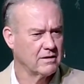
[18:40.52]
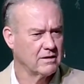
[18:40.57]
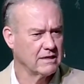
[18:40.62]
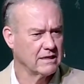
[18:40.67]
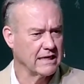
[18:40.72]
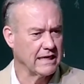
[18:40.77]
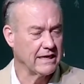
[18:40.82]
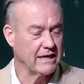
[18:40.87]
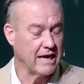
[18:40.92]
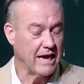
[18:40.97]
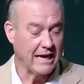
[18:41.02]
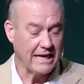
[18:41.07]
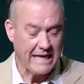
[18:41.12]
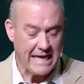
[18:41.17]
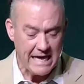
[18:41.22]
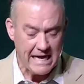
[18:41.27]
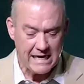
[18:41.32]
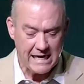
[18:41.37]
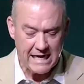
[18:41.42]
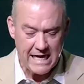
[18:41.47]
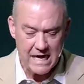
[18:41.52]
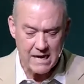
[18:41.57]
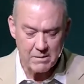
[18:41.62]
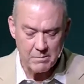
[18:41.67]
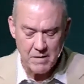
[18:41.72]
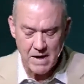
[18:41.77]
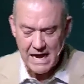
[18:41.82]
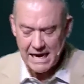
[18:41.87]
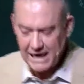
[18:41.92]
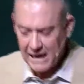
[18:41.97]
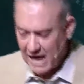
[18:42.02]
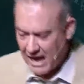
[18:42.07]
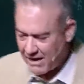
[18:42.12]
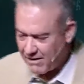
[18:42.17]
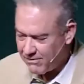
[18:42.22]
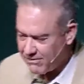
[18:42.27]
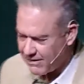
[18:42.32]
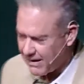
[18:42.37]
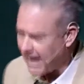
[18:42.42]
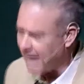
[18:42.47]
And again and again in my
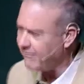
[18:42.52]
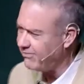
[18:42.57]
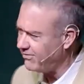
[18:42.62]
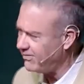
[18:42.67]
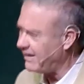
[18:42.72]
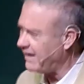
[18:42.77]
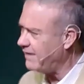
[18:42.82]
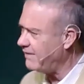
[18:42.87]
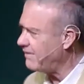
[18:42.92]
life, I've seen